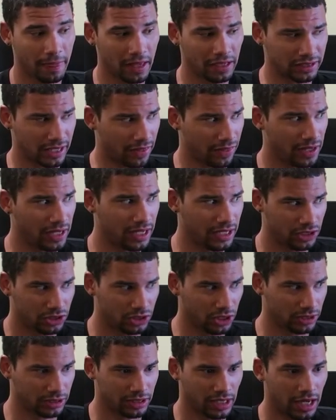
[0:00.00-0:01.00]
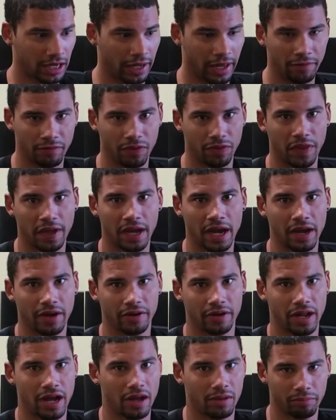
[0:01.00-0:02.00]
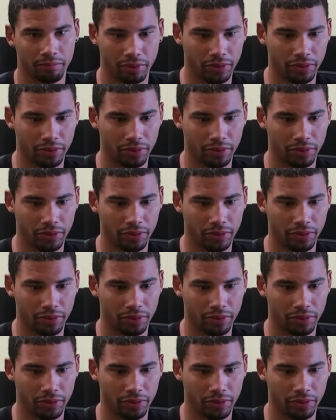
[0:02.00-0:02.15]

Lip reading: As I think he just got everything ironed out